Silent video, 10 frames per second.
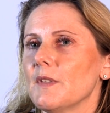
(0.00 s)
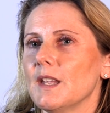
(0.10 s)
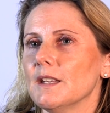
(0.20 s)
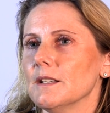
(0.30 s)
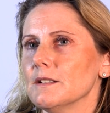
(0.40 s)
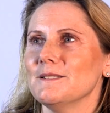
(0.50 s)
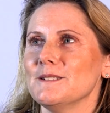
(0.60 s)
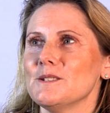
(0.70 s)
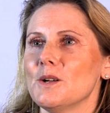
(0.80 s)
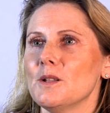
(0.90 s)
and
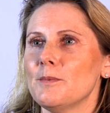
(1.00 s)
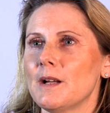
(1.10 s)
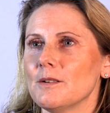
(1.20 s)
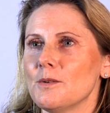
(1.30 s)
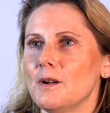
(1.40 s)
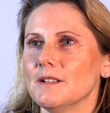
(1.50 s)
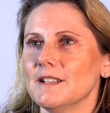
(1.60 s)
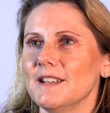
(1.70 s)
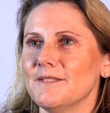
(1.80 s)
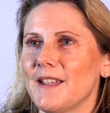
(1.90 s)
it's all about
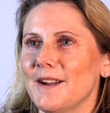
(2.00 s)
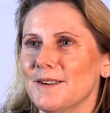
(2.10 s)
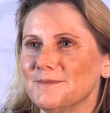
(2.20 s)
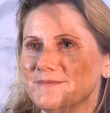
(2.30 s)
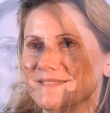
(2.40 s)
quality of care.